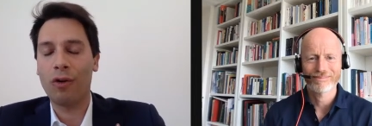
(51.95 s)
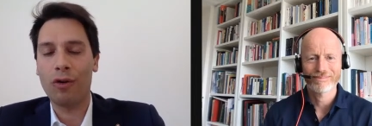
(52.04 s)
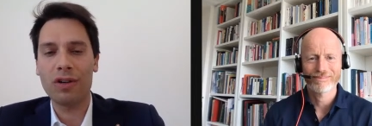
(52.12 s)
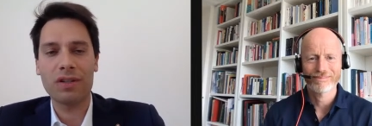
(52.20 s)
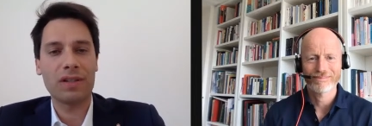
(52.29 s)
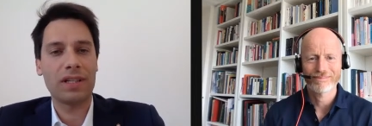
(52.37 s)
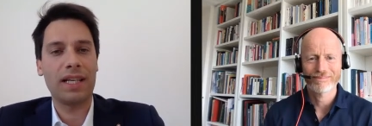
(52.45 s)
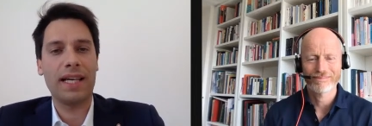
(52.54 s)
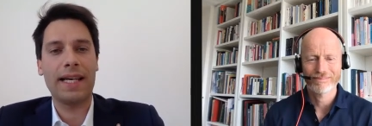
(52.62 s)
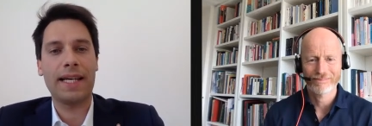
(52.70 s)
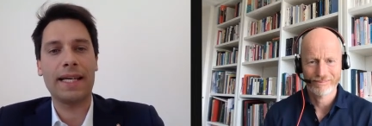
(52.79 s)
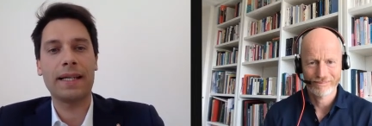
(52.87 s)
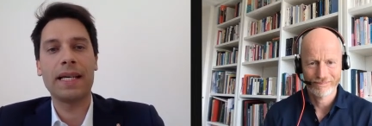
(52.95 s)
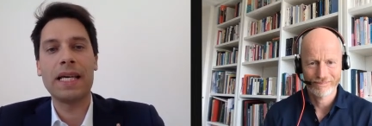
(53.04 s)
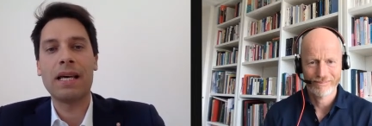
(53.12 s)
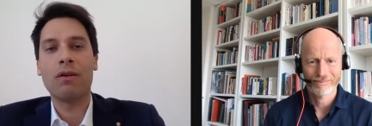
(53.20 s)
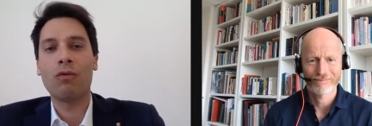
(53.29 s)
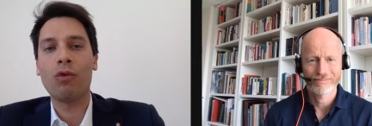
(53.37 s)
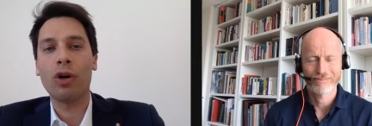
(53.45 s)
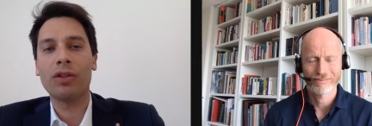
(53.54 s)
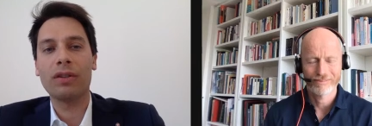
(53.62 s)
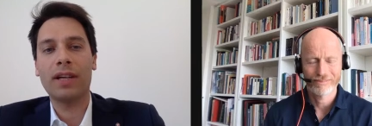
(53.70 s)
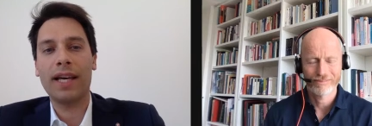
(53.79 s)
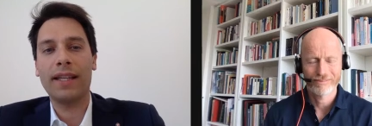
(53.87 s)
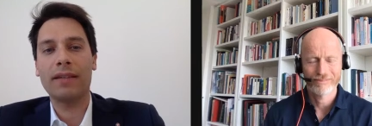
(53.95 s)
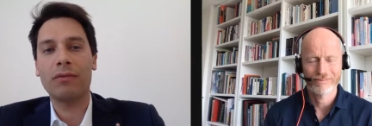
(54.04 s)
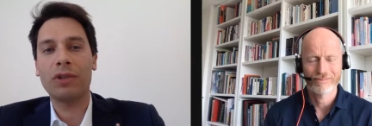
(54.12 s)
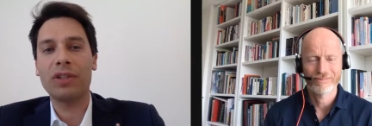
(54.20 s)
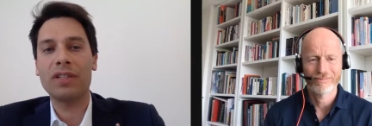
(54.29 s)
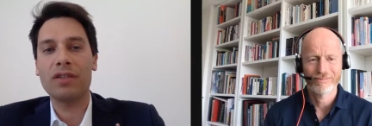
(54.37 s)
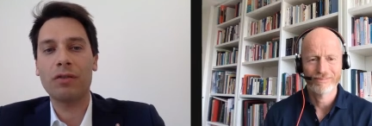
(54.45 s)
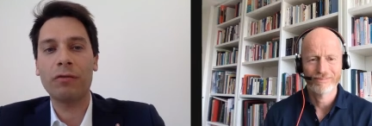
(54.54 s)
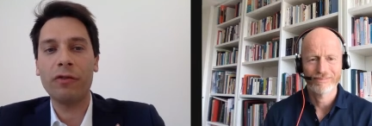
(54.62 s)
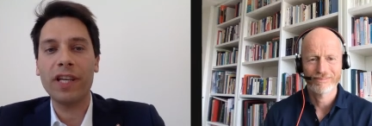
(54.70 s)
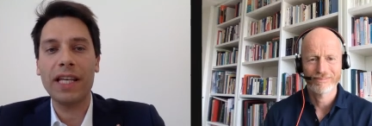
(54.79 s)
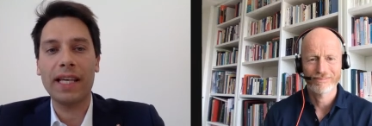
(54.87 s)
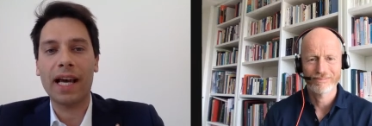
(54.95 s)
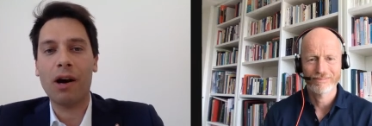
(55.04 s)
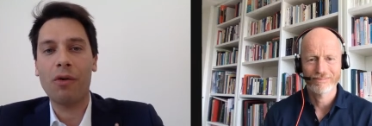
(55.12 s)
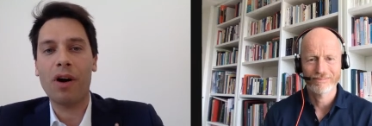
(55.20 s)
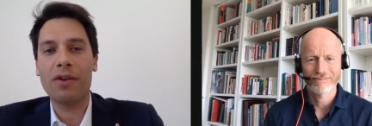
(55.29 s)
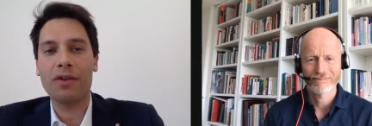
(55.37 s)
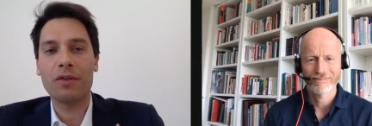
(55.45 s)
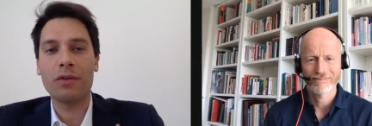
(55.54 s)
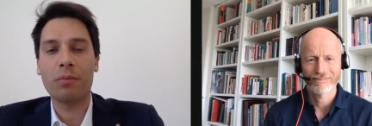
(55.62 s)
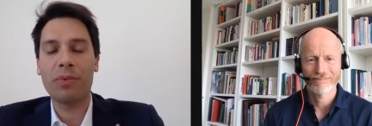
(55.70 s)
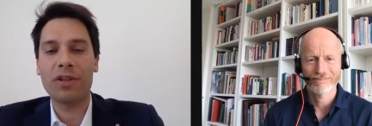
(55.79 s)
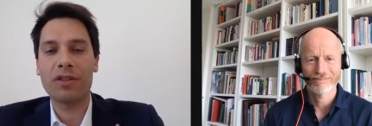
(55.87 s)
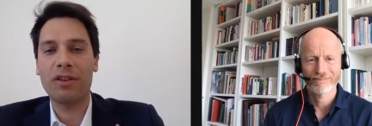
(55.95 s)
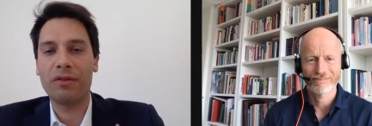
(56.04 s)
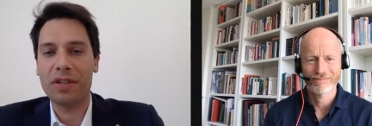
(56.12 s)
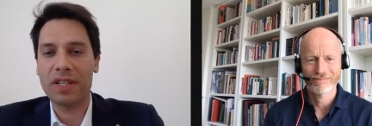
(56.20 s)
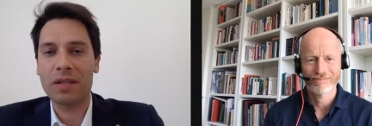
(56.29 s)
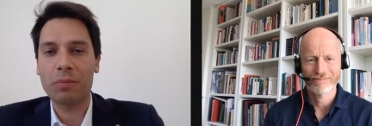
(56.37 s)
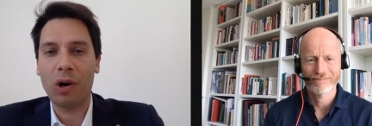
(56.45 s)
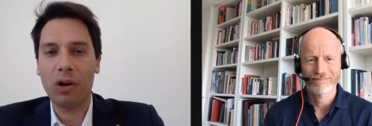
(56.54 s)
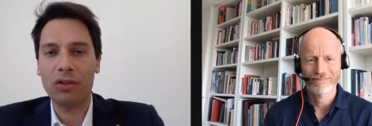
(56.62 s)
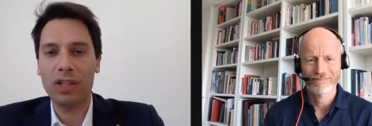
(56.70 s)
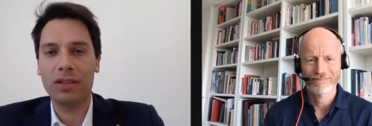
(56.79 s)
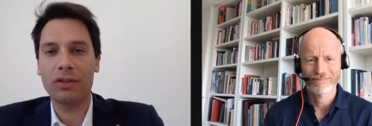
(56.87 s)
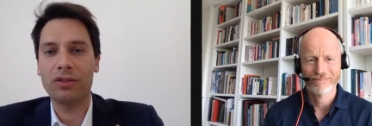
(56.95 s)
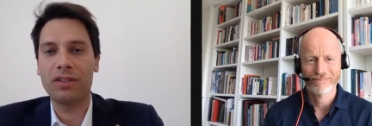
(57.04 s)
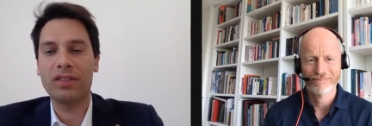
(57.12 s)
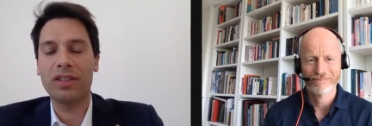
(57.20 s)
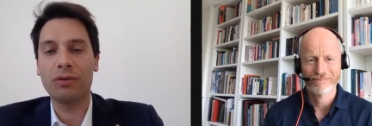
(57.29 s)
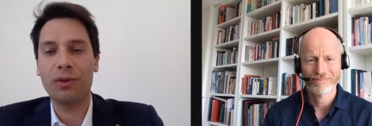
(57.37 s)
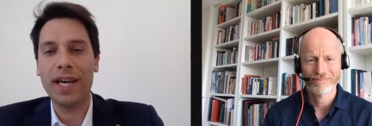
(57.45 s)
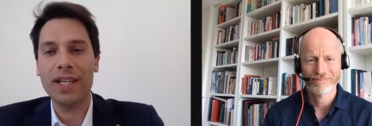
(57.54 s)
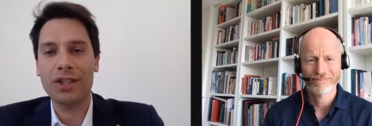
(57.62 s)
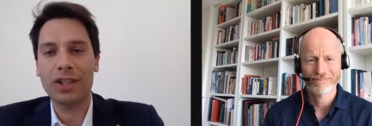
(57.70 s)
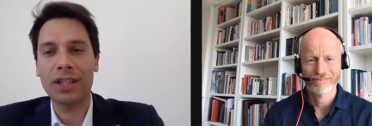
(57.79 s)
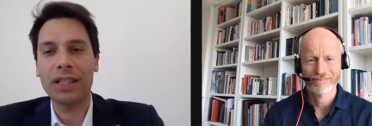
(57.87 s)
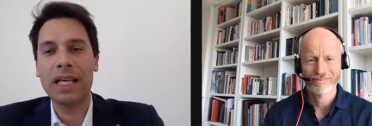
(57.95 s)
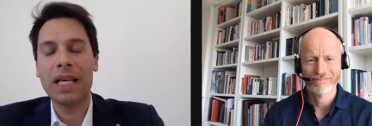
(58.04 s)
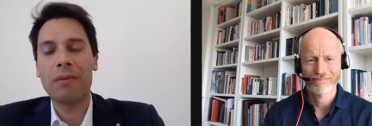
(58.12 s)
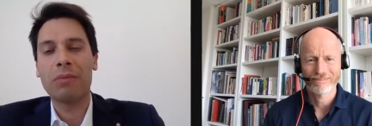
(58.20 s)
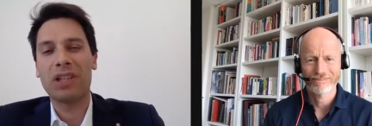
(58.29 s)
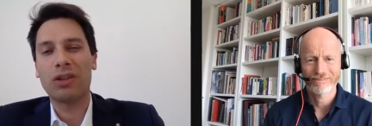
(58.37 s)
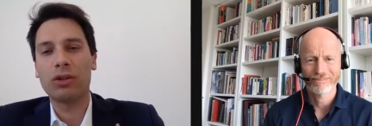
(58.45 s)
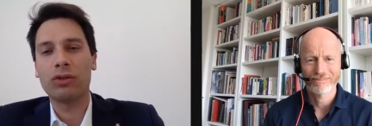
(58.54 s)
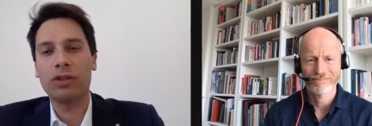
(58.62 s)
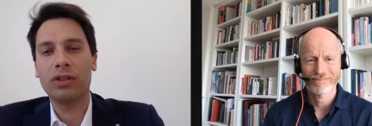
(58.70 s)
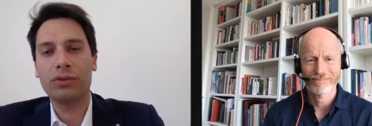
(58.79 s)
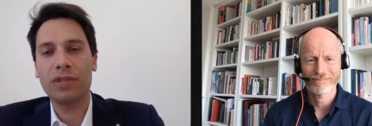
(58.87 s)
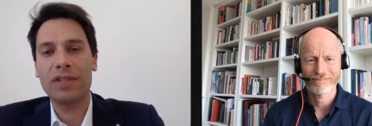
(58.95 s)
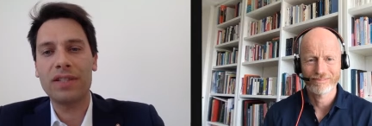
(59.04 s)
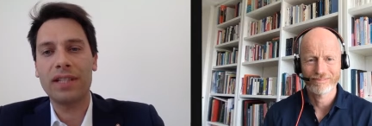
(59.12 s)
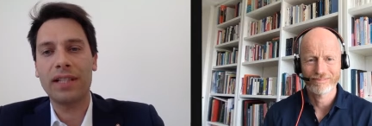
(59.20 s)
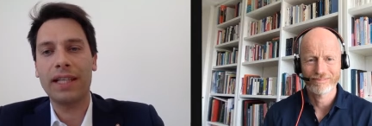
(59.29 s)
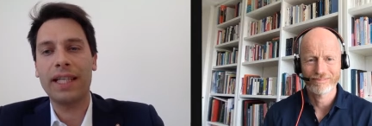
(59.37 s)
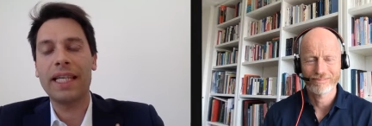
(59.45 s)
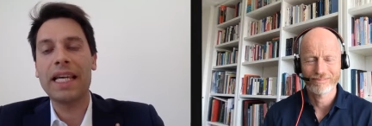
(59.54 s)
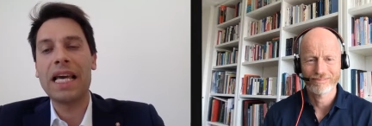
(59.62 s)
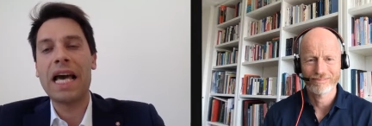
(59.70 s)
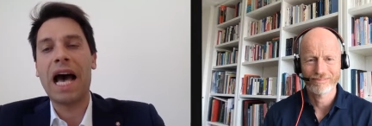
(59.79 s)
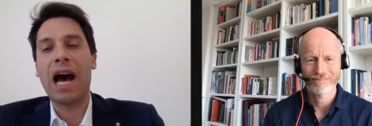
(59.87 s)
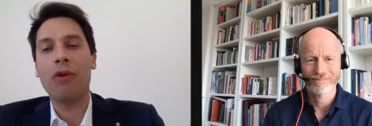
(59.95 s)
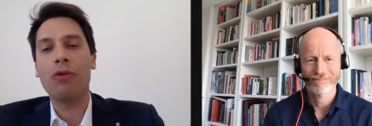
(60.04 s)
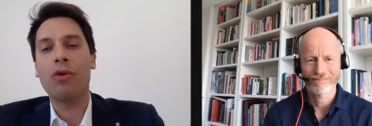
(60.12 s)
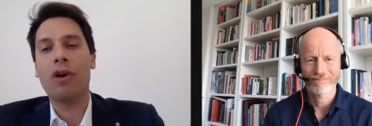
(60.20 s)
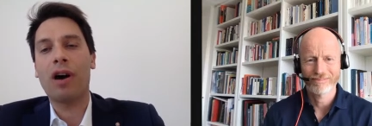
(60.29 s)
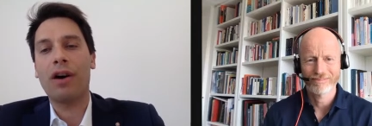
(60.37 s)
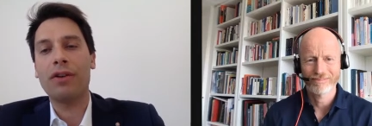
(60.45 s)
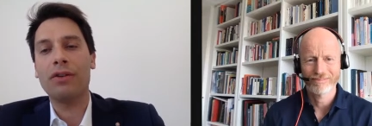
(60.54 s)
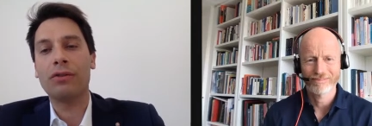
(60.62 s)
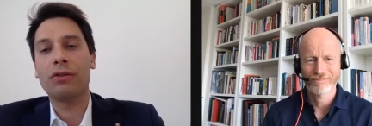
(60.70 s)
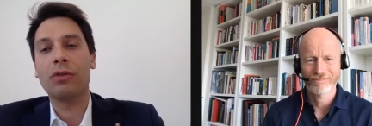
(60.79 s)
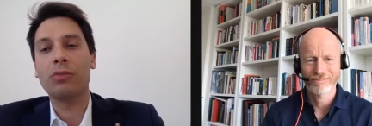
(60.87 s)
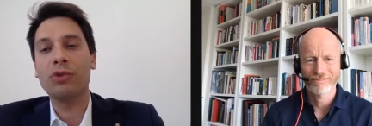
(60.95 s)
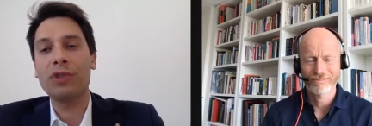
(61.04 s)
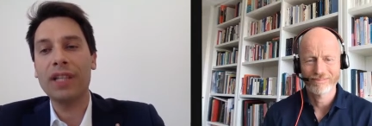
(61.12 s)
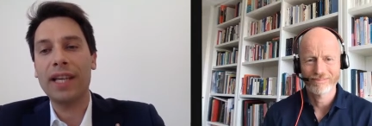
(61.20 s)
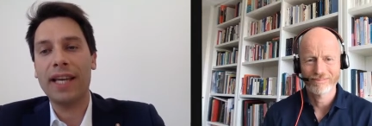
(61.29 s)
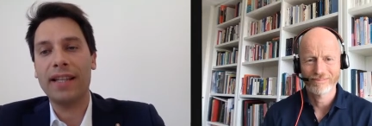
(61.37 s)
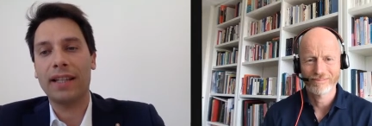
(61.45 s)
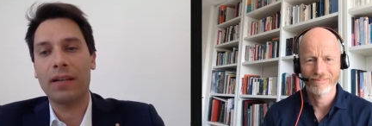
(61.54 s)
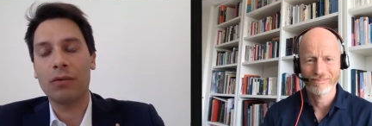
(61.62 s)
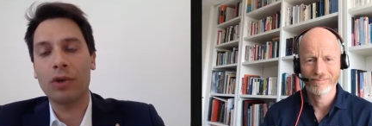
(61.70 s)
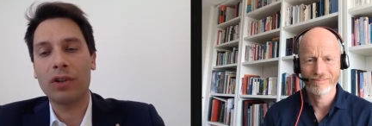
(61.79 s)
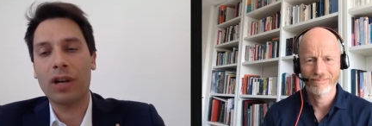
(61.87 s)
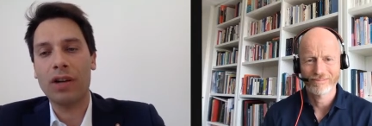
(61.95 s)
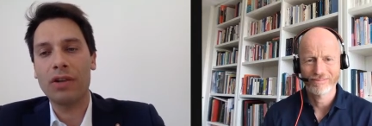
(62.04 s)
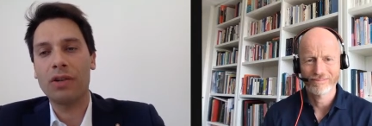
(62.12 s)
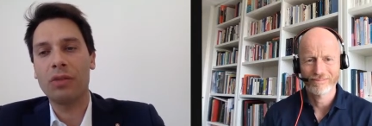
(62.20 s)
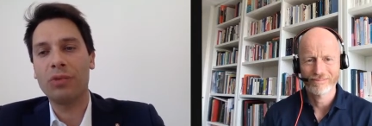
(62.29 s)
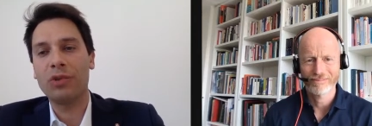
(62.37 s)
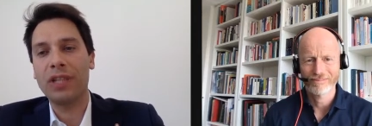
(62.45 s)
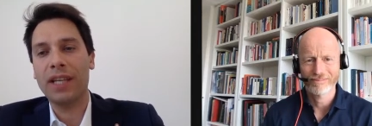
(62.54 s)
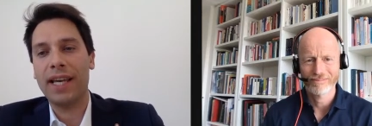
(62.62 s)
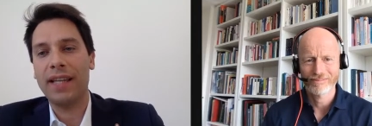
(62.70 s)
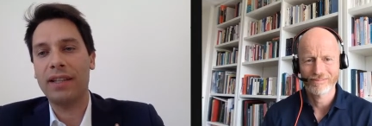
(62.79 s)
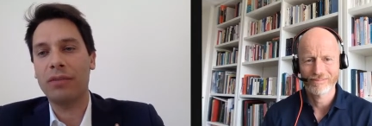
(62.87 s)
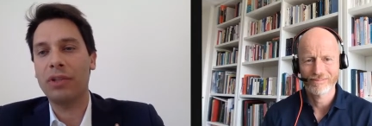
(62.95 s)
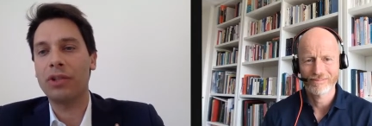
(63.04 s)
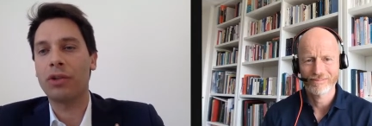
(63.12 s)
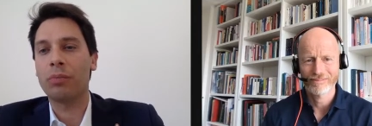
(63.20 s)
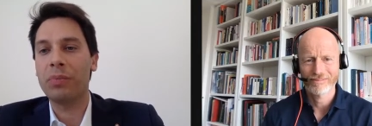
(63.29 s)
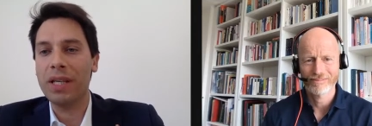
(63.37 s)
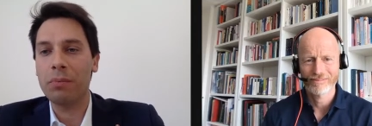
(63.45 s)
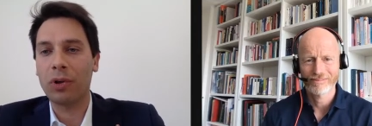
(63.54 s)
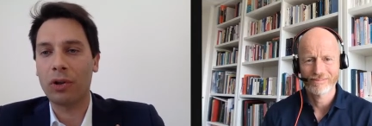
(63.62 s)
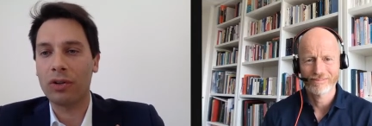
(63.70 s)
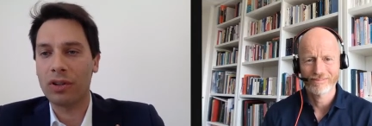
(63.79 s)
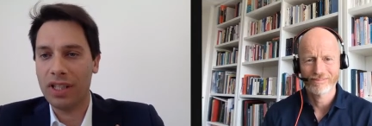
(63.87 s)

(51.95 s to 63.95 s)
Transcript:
Speaker 1: course, uh, what and what is your feeling how are you personally responding to this situation but also interestingly how are you communicating and what are you communicating with your people